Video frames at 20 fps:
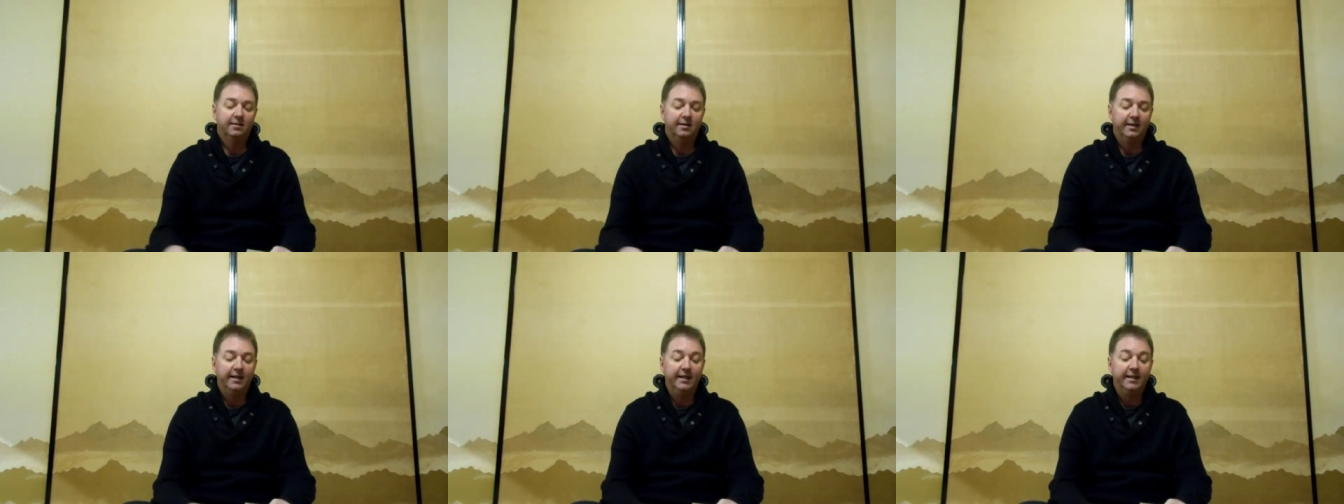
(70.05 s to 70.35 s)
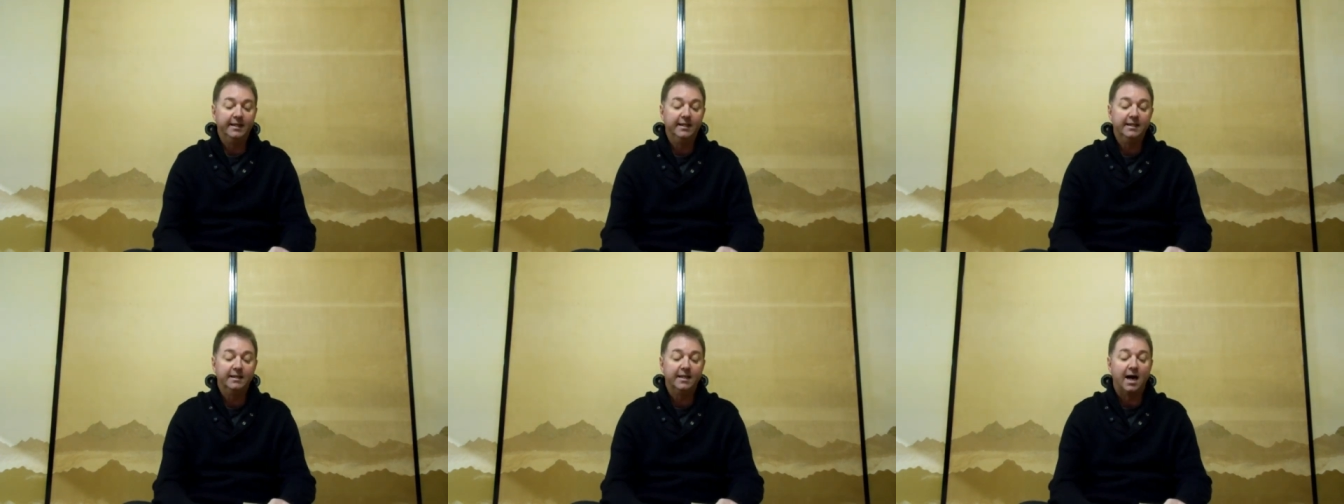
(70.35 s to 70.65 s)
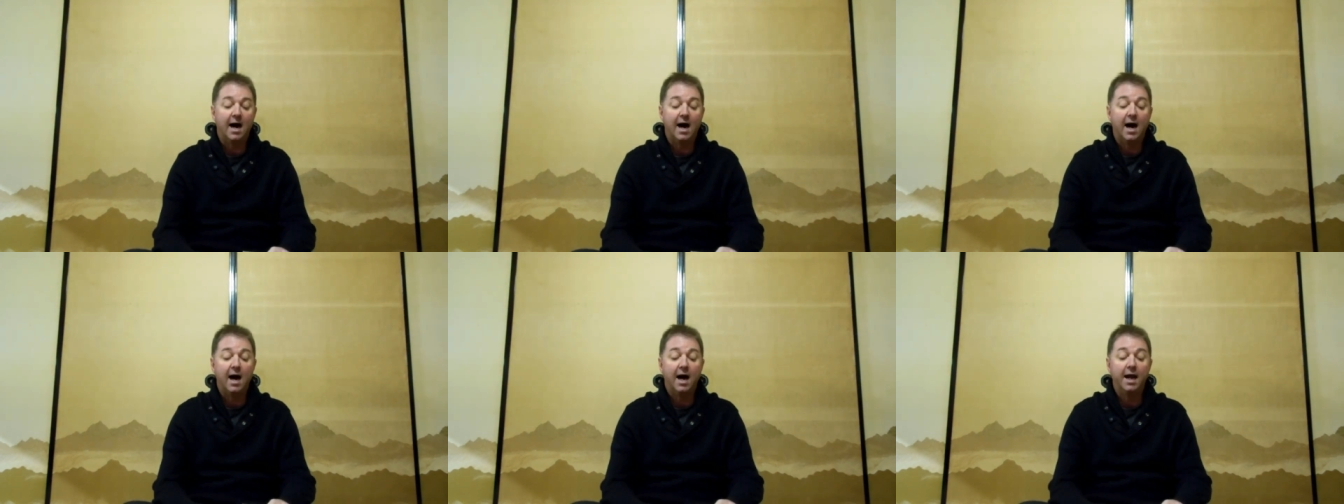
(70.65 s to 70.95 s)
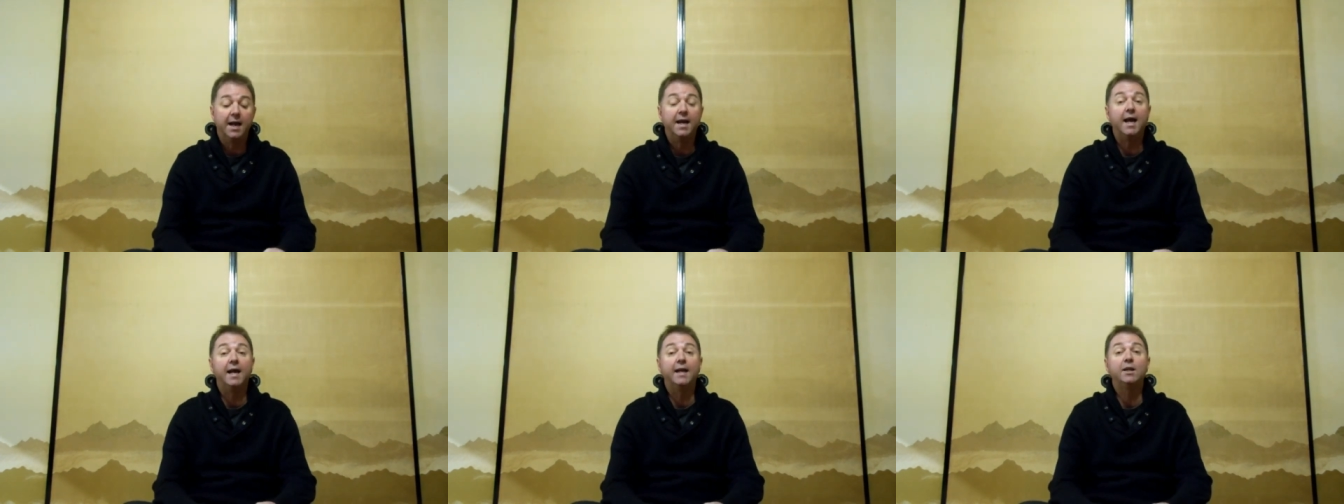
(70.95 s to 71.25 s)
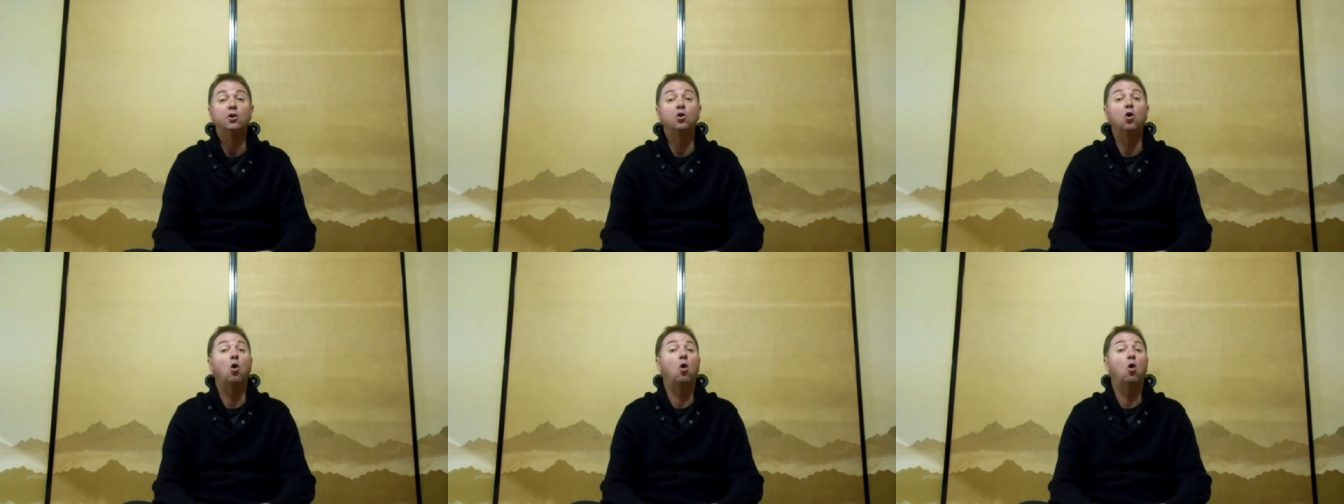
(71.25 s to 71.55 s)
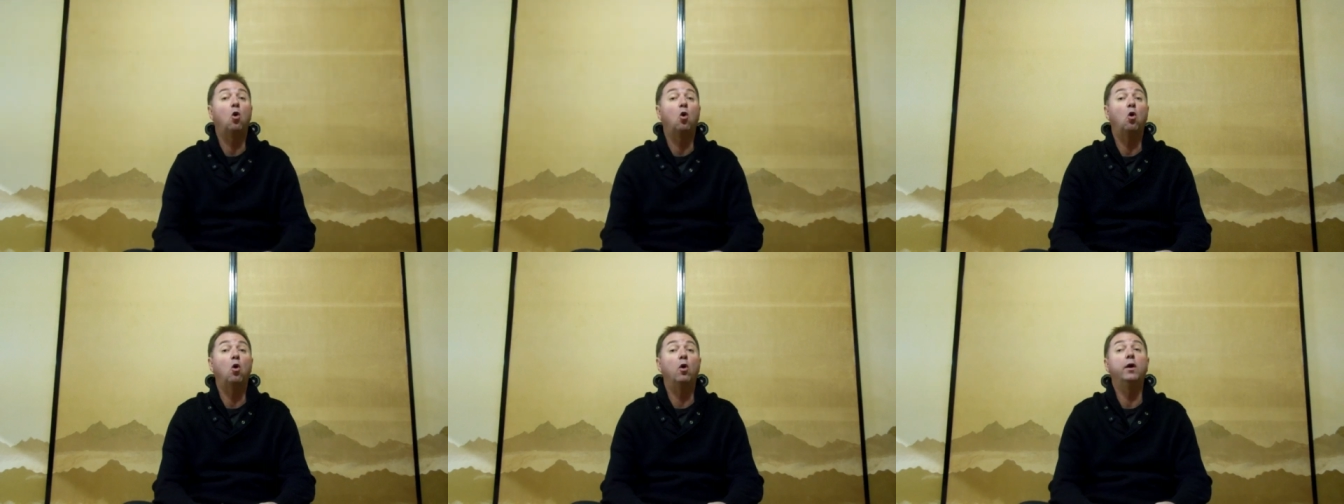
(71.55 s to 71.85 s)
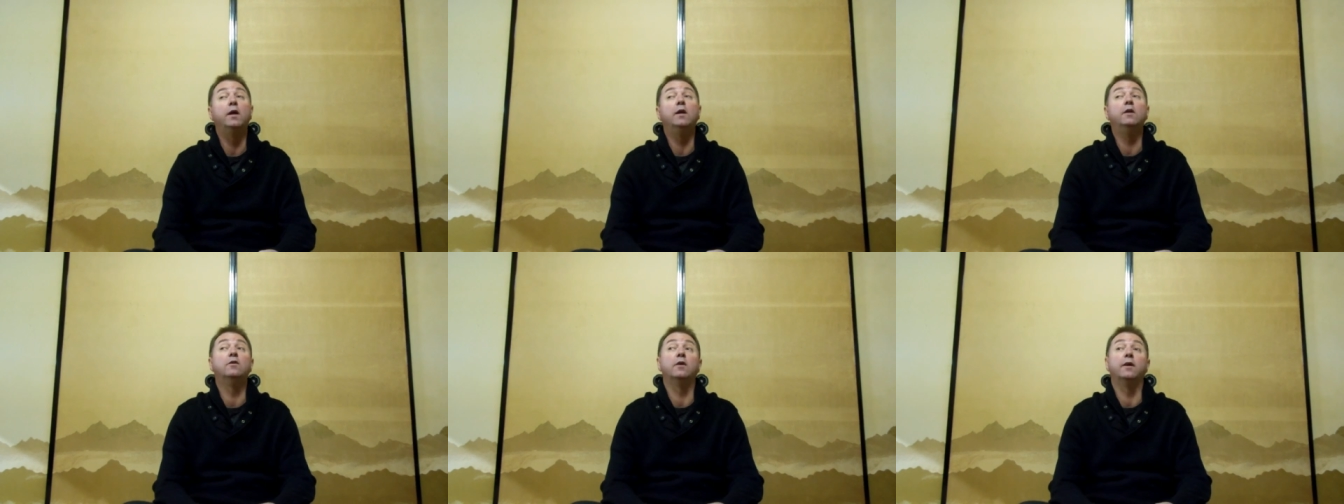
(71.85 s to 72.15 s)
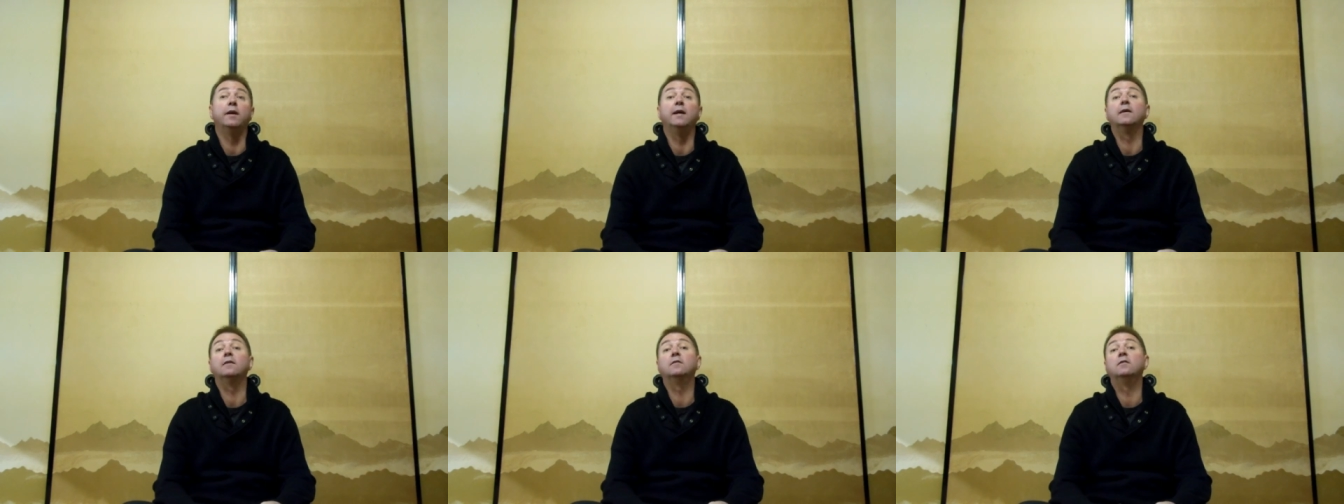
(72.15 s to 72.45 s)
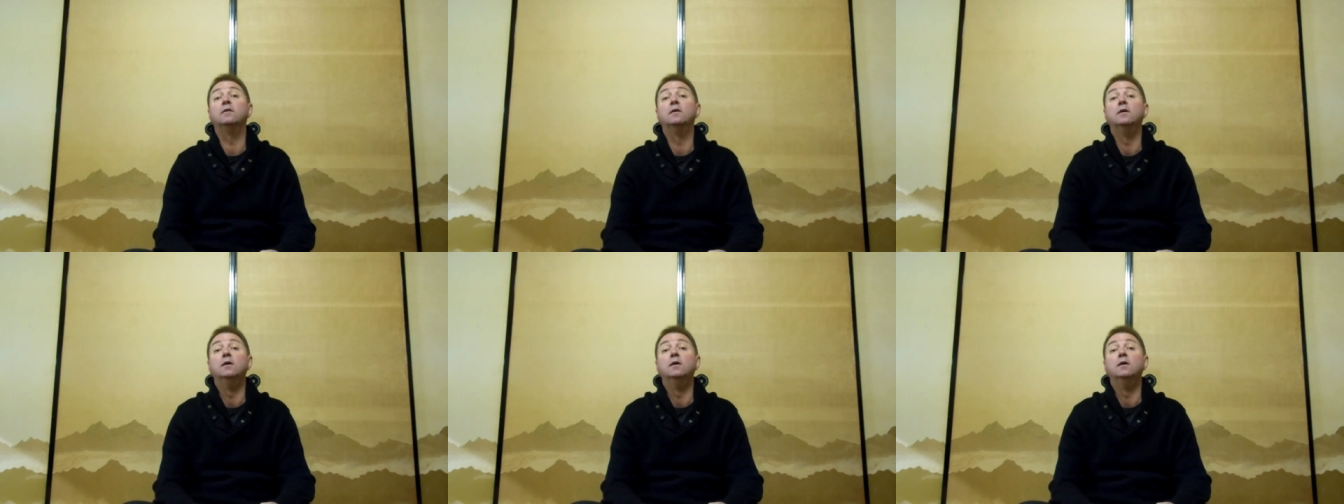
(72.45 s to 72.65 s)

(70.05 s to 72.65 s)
interneto, internet.